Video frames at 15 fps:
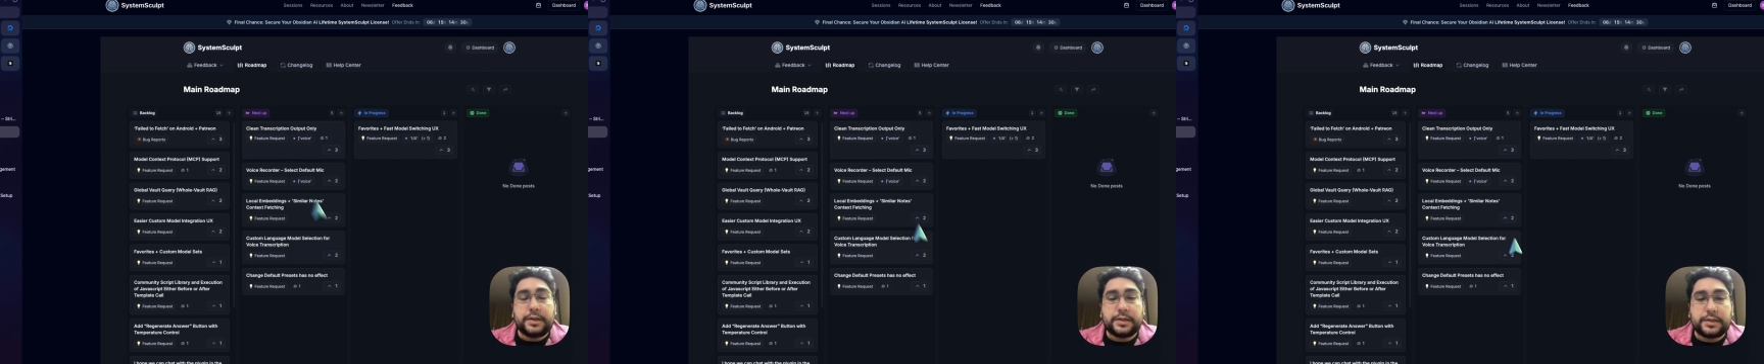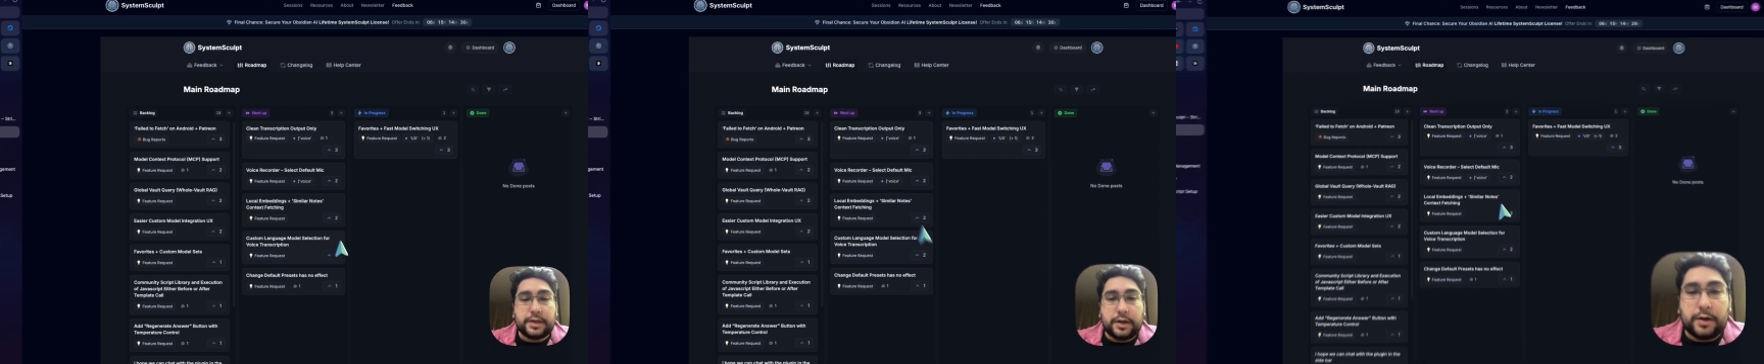
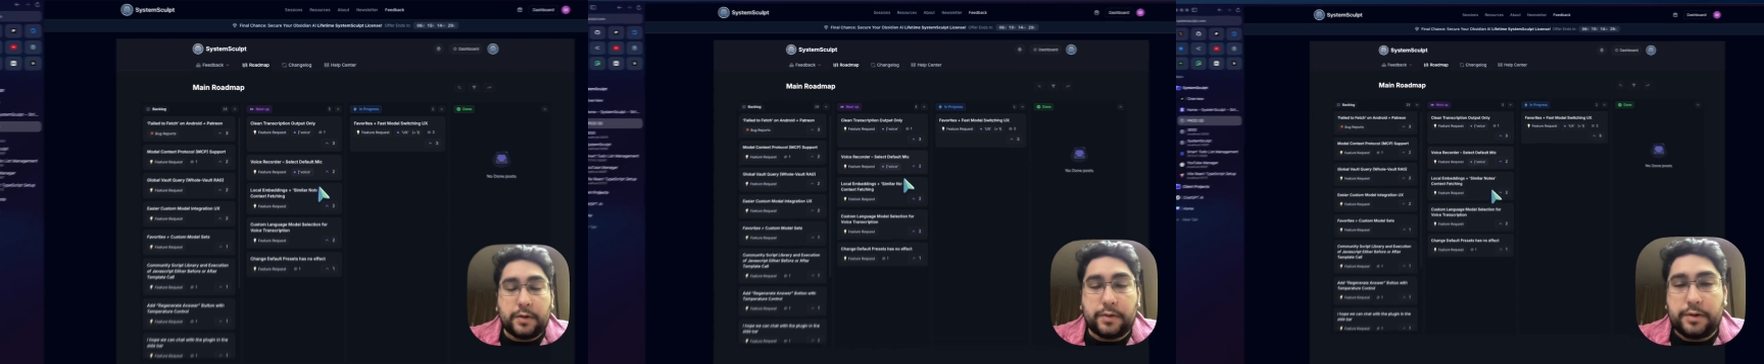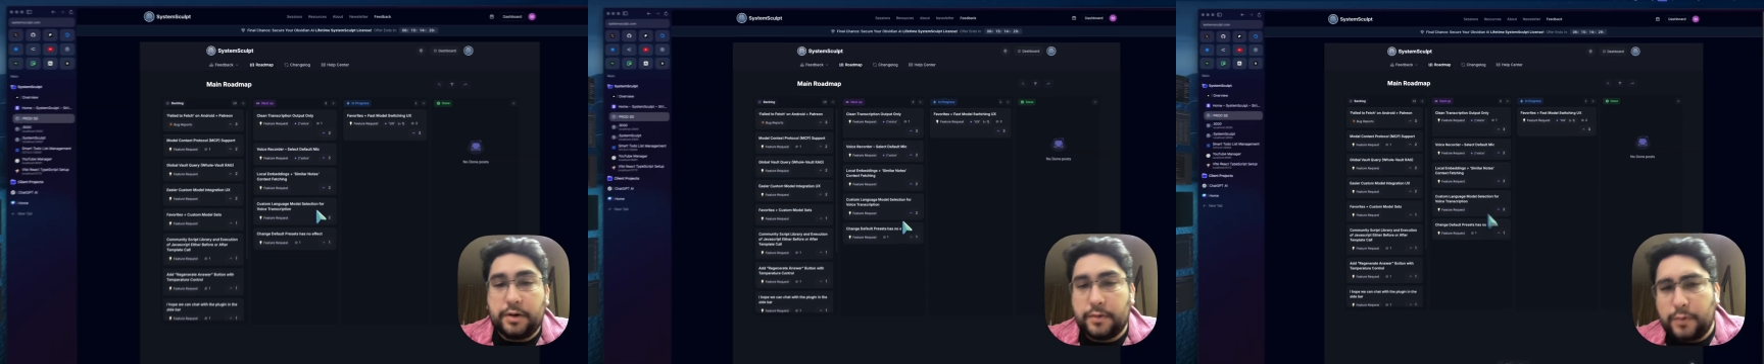
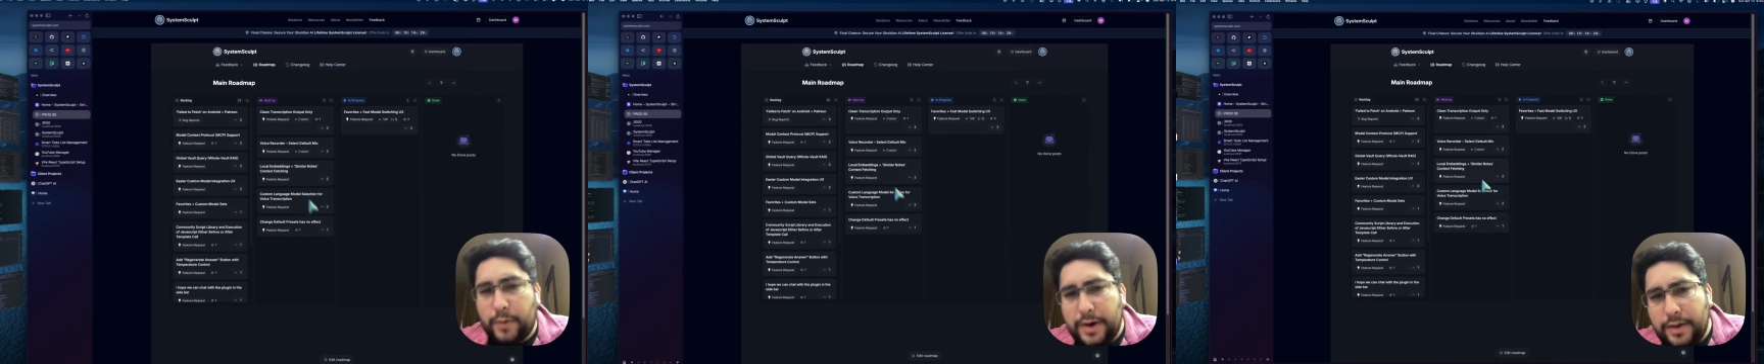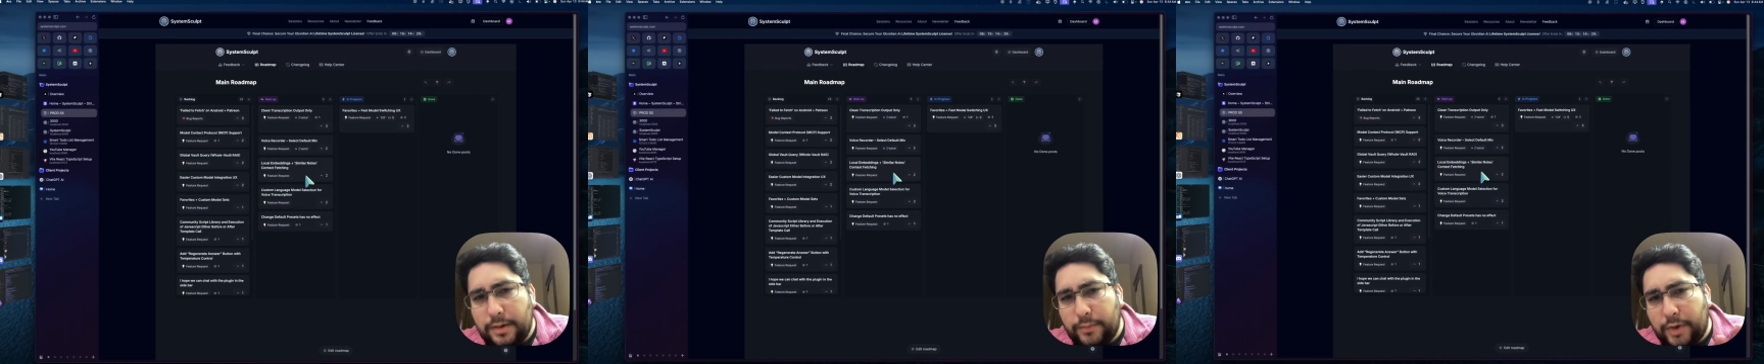So, the
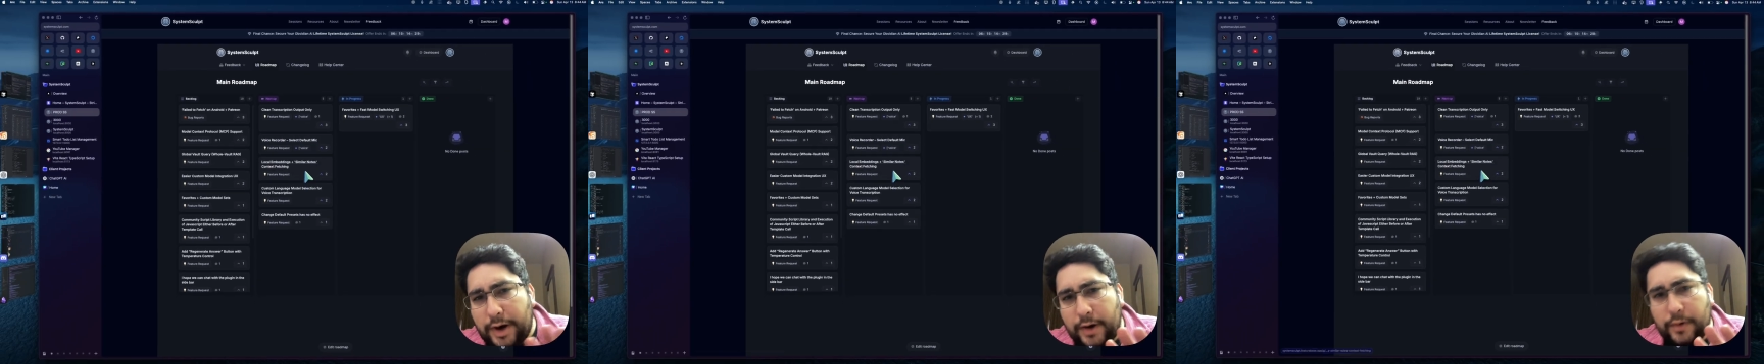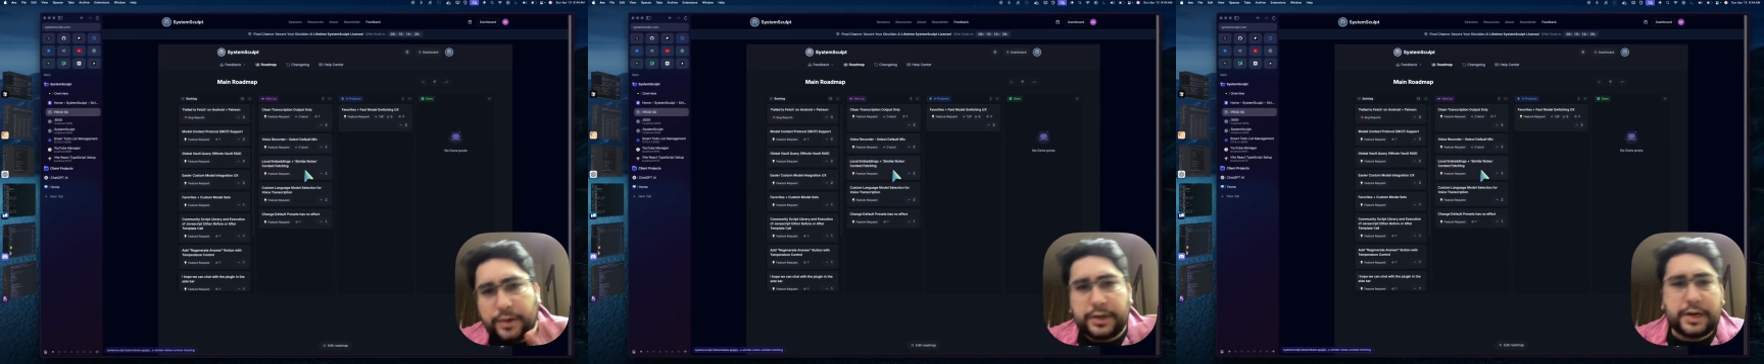way that I'm
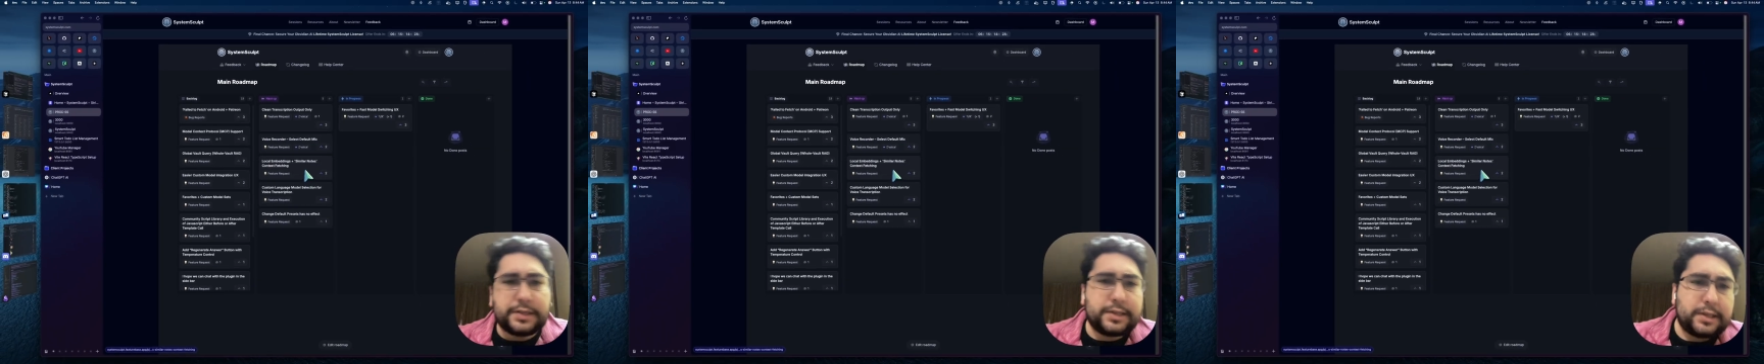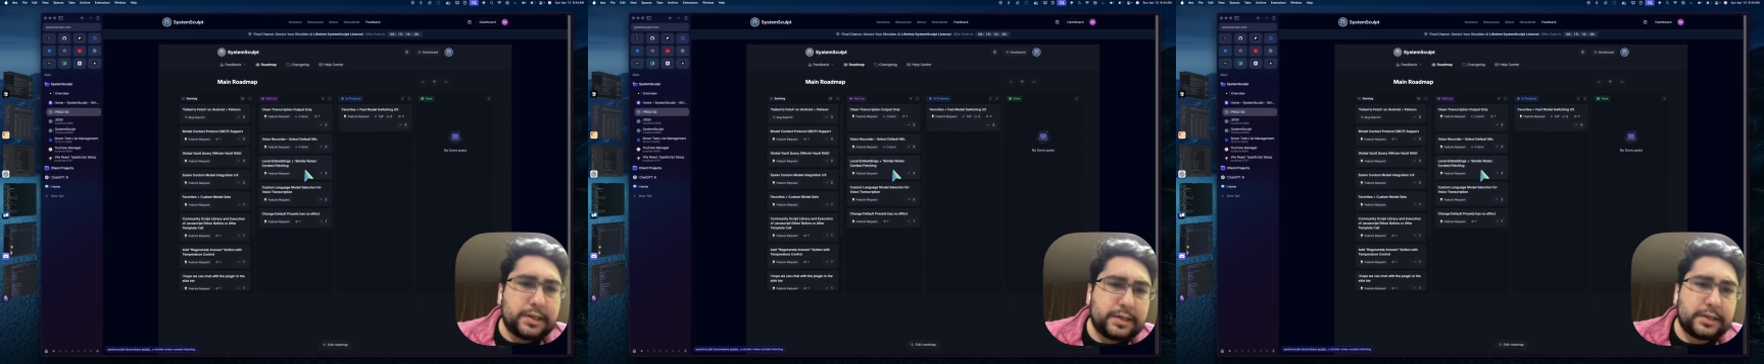
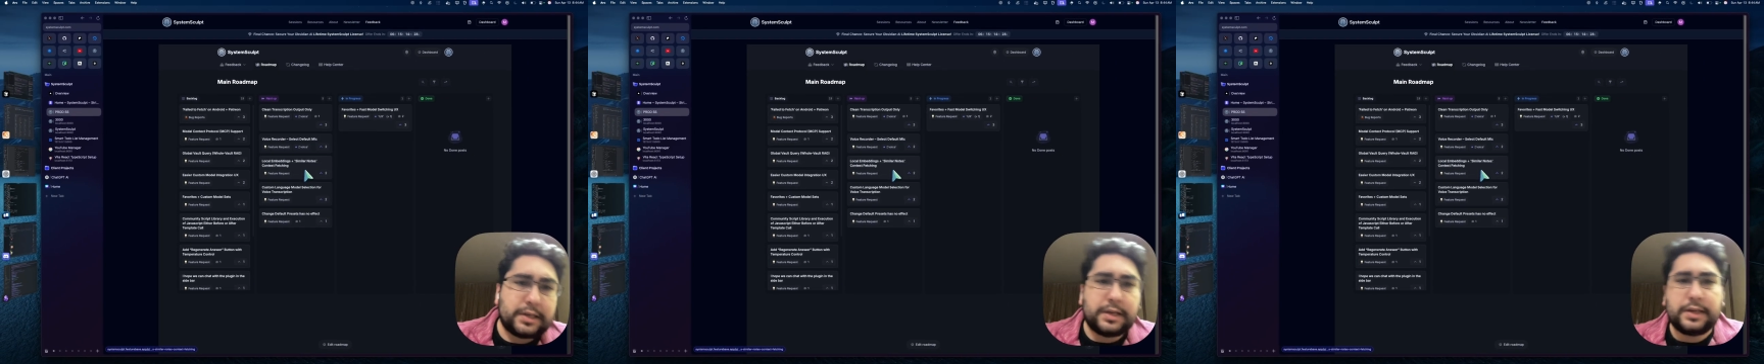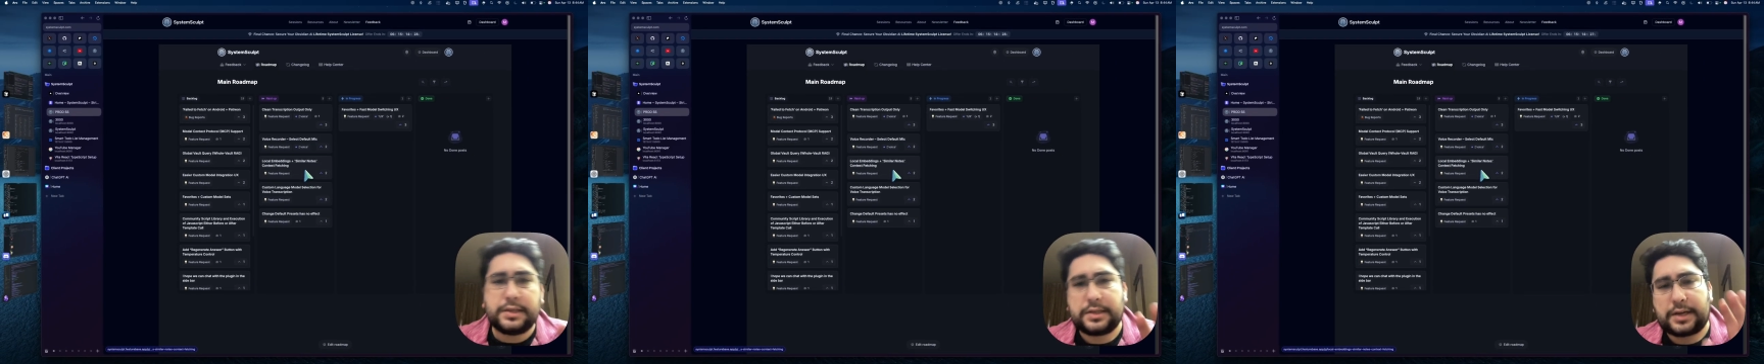prioritizing these
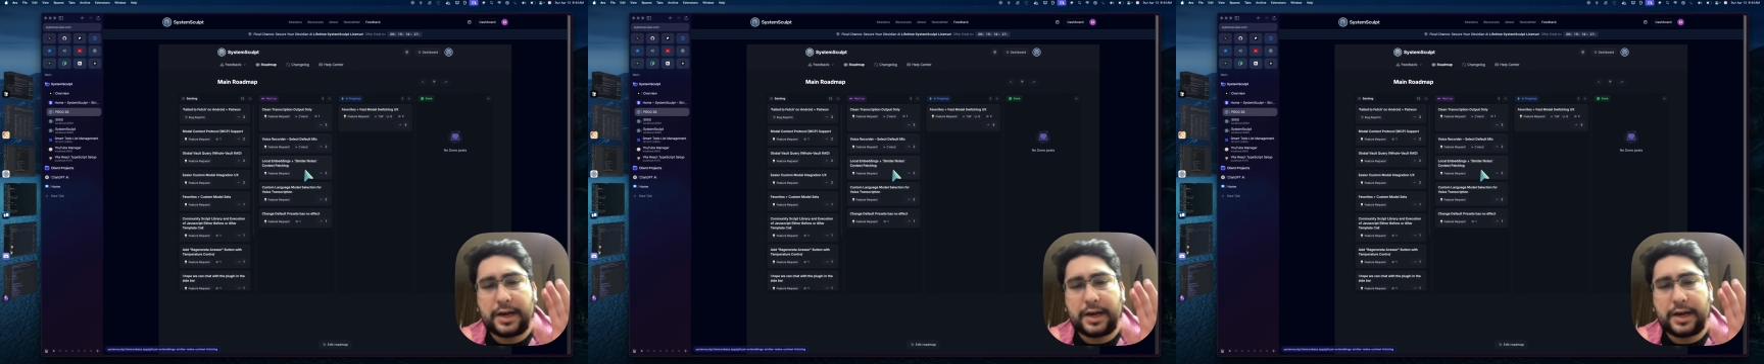things